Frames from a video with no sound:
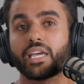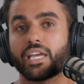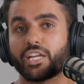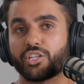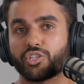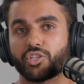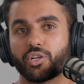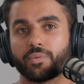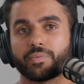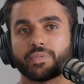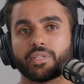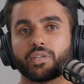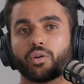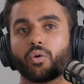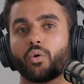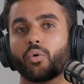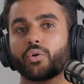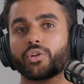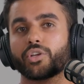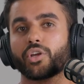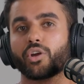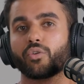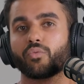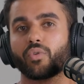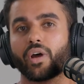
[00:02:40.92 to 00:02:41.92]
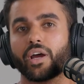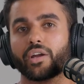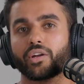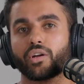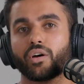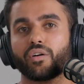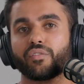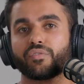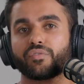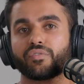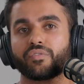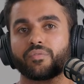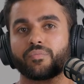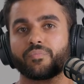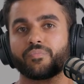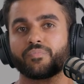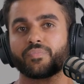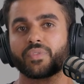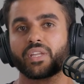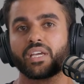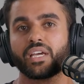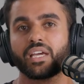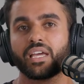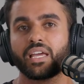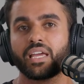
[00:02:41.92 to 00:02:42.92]
it chops the audio right off.
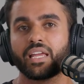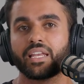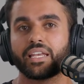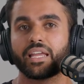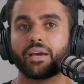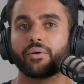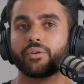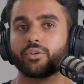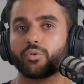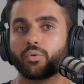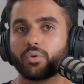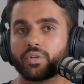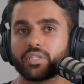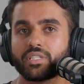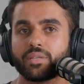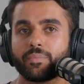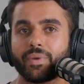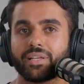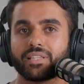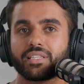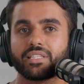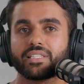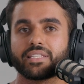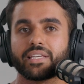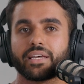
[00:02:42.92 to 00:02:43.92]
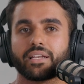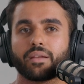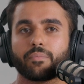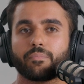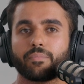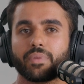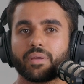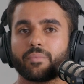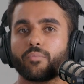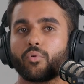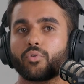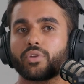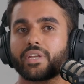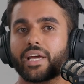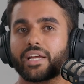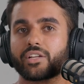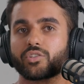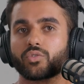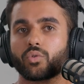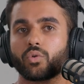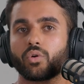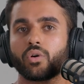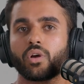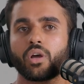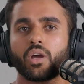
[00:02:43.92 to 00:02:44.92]
Now, in order to make this sound a bit more
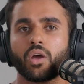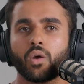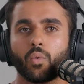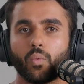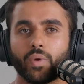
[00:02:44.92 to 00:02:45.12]
natural,